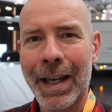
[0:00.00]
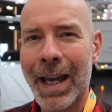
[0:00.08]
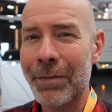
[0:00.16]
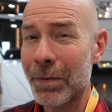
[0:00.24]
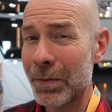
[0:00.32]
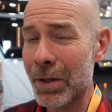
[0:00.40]

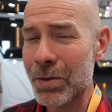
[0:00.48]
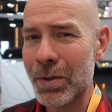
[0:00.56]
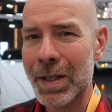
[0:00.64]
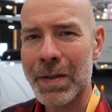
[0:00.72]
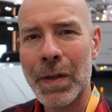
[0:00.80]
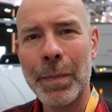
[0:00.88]
have a few
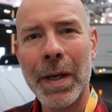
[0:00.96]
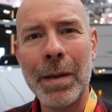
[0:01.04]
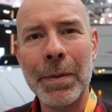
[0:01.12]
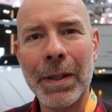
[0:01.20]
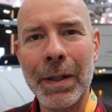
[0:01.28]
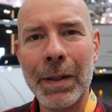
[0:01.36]
drinks at a
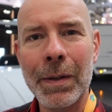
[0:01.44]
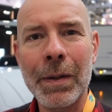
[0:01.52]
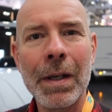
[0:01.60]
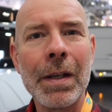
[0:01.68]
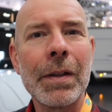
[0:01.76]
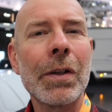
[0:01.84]
barbecue,
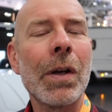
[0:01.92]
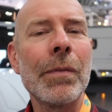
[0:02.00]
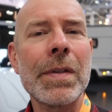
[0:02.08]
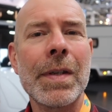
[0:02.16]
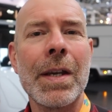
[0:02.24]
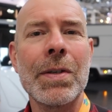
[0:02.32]
the
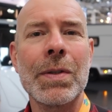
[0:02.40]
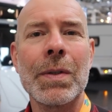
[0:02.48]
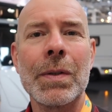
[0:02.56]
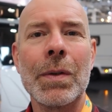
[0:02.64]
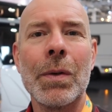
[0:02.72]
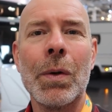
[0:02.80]

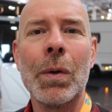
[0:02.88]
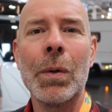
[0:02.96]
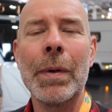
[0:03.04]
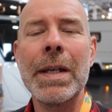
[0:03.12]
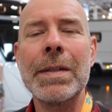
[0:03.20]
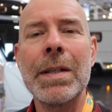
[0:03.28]
conversation
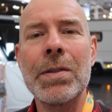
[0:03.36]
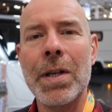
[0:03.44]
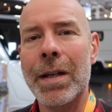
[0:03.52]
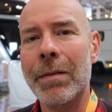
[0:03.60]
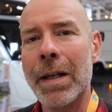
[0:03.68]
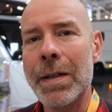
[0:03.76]
always
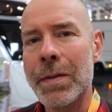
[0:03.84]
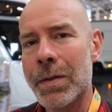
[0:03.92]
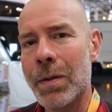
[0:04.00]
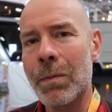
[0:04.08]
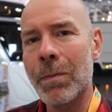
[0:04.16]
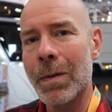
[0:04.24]
degenerates
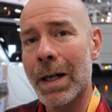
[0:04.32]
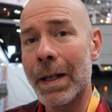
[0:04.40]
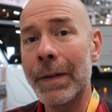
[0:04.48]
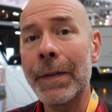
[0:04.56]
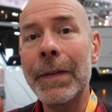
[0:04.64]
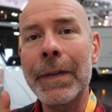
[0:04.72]
to
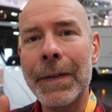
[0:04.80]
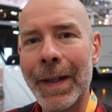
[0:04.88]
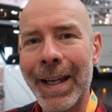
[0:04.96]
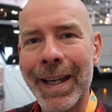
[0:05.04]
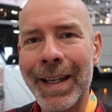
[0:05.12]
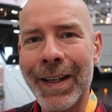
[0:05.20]
one
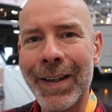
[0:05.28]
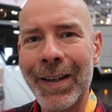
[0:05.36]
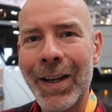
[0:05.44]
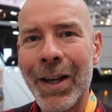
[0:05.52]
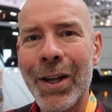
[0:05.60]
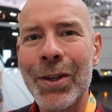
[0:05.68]
thing,
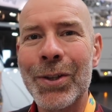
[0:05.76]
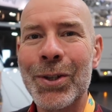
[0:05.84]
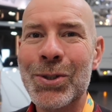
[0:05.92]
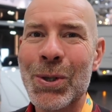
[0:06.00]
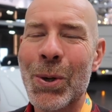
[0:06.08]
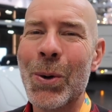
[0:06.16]

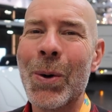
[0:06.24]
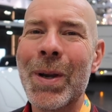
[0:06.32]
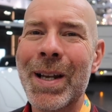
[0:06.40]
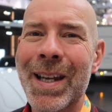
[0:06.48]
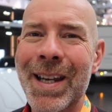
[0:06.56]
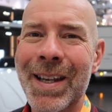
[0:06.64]
the
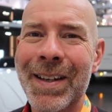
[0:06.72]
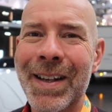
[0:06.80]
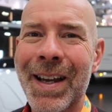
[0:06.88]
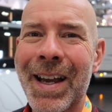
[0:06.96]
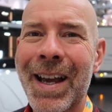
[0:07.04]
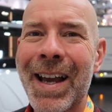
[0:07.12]
toilet.
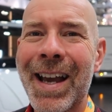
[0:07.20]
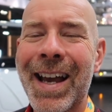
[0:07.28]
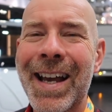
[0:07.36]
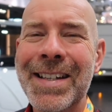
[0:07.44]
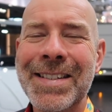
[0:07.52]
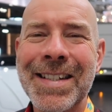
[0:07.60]

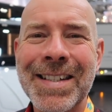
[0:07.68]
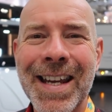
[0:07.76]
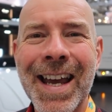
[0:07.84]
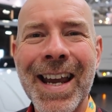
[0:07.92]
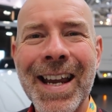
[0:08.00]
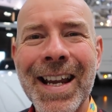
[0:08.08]
And
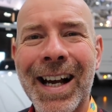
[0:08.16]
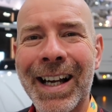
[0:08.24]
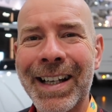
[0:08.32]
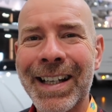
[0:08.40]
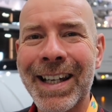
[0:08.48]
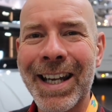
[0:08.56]
today
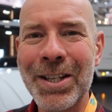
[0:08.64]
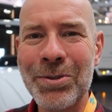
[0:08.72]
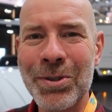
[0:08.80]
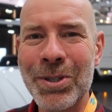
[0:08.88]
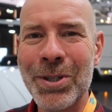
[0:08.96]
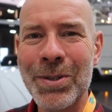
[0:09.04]
I'm gonna to
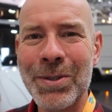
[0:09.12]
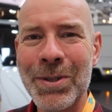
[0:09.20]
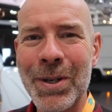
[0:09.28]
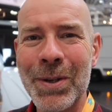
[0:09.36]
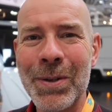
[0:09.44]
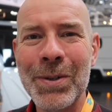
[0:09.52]
introduce
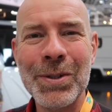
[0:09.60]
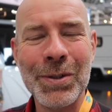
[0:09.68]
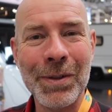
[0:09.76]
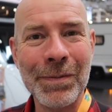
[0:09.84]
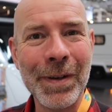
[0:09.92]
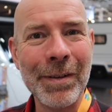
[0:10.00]
you
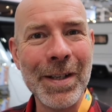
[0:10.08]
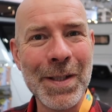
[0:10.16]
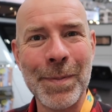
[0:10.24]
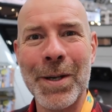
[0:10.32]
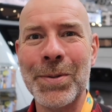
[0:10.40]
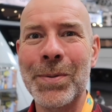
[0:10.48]
to a very
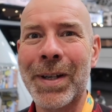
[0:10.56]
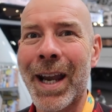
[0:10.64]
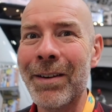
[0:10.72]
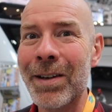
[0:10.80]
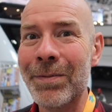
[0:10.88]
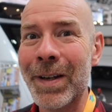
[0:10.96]
special
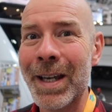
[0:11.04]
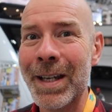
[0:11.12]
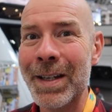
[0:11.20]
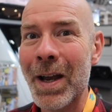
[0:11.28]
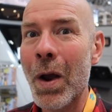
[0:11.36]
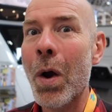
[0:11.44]

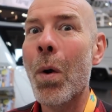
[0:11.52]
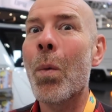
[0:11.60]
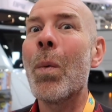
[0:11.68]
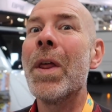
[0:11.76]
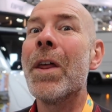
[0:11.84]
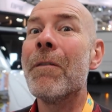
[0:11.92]
caravan
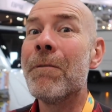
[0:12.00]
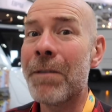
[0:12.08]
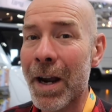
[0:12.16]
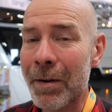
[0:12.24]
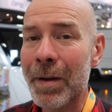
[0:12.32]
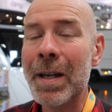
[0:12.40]
with a
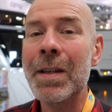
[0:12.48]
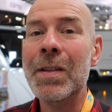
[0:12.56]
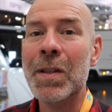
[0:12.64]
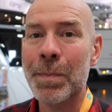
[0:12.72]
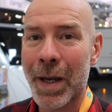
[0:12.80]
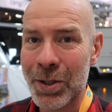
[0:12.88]
very
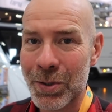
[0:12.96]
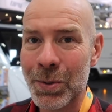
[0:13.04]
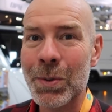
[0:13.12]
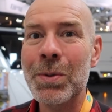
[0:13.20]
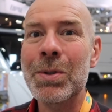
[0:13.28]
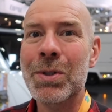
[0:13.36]

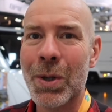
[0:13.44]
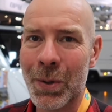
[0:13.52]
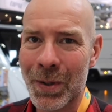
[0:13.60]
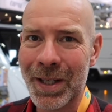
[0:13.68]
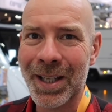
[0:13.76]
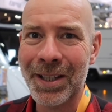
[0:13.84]
special
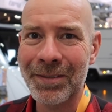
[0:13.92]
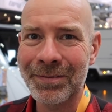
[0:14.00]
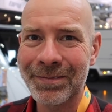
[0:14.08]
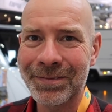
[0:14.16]
toilet.